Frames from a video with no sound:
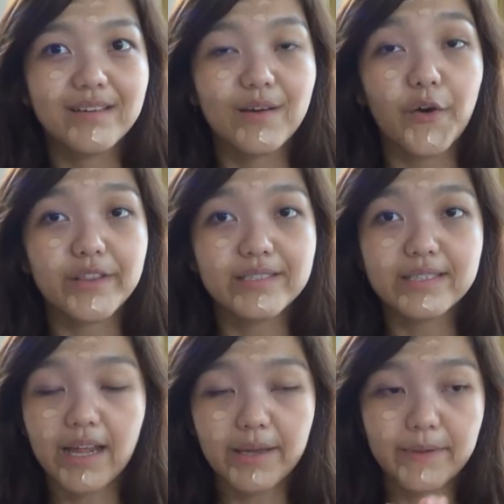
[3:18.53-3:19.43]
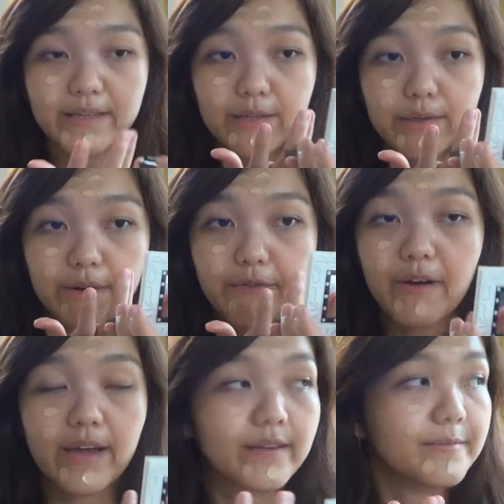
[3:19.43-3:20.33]
hottest climate that you can
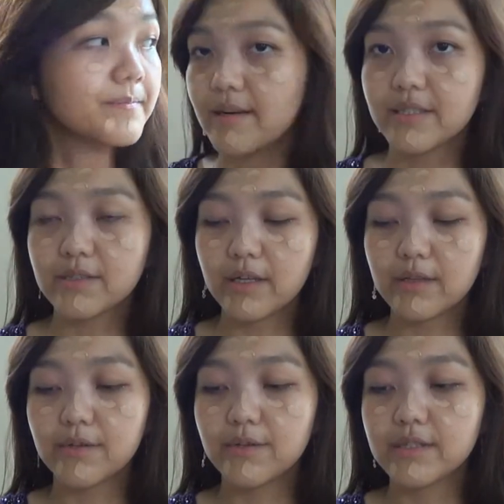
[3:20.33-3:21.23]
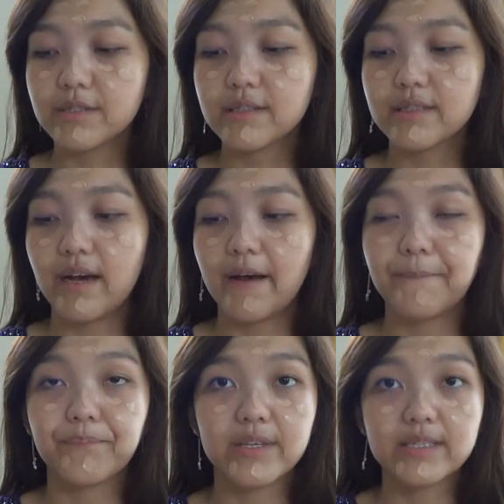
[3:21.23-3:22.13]
find. I'm just going to use
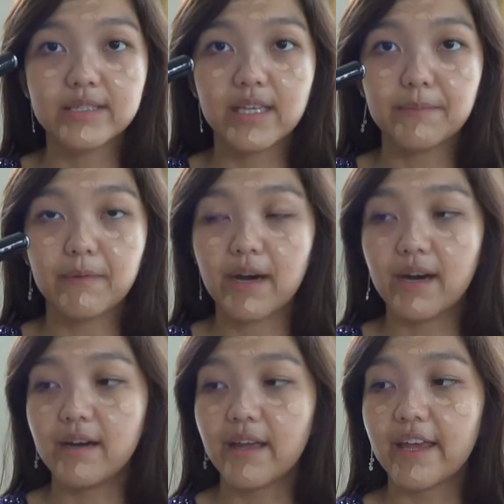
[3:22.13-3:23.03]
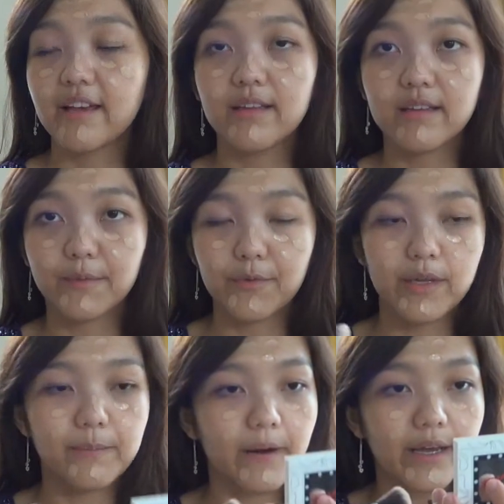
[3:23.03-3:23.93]
this Sigma angled
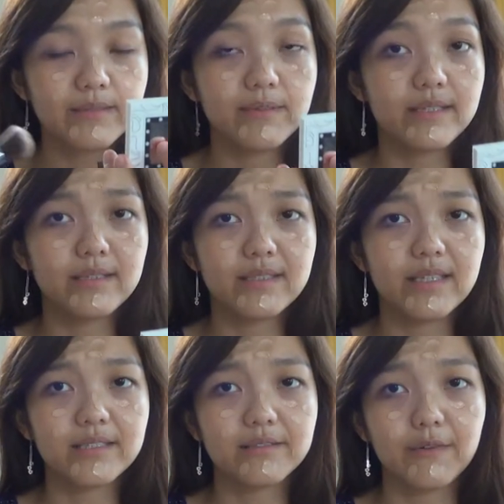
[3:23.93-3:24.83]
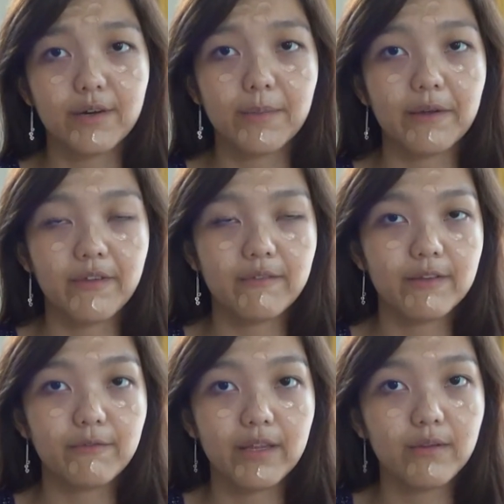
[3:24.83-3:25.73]
kabuki brush because it's just one of my
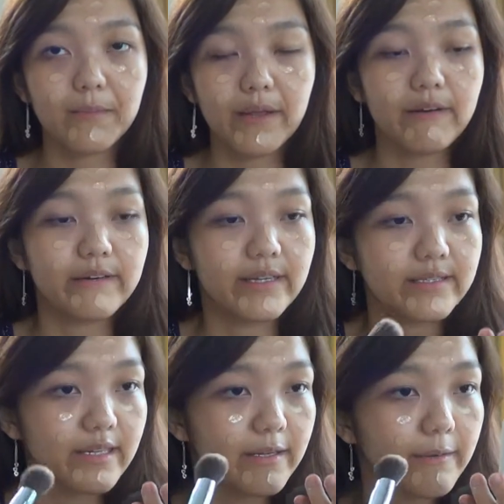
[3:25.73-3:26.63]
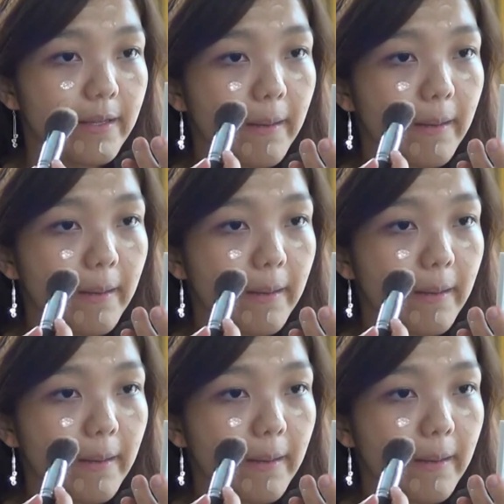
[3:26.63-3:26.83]
favorite way to apply foundation anyway.